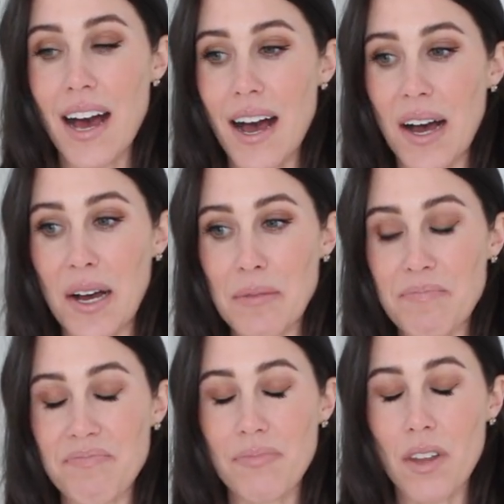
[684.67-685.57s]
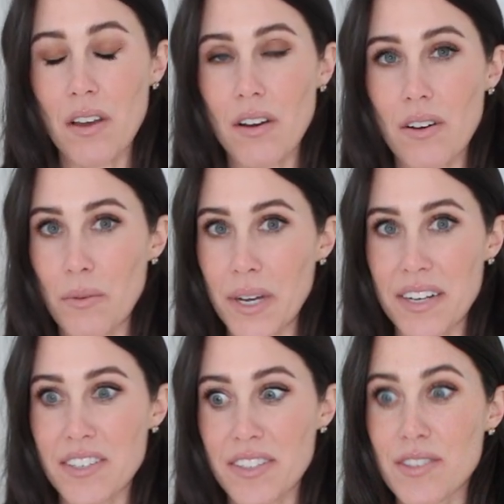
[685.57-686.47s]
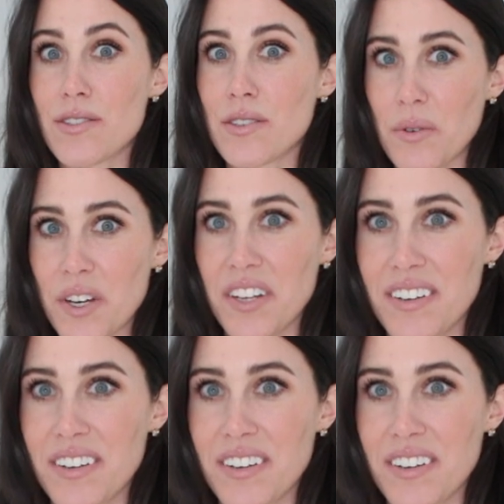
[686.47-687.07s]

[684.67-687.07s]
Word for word: Um, oh my gosh, it's so good.